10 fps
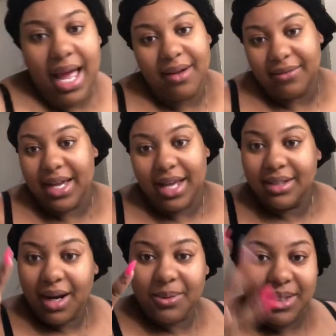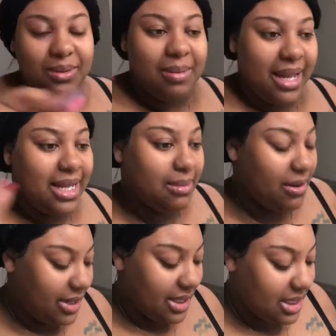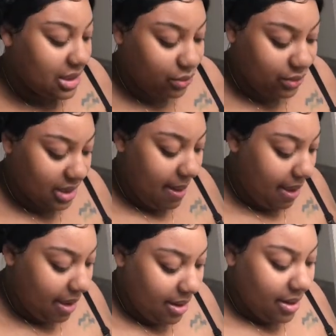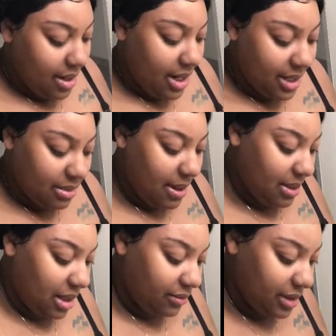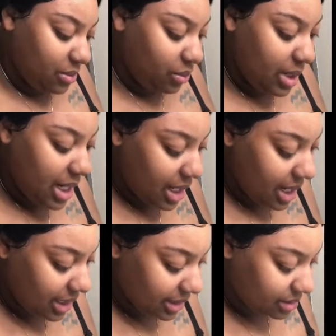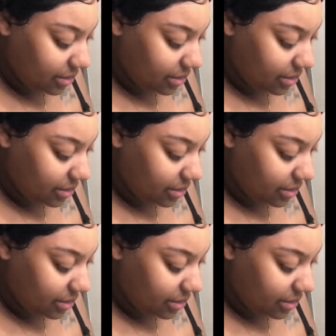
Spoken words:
I've gotten carpal tunnel in my hands and my wrists, and it's really bad, and it's made me like really weak as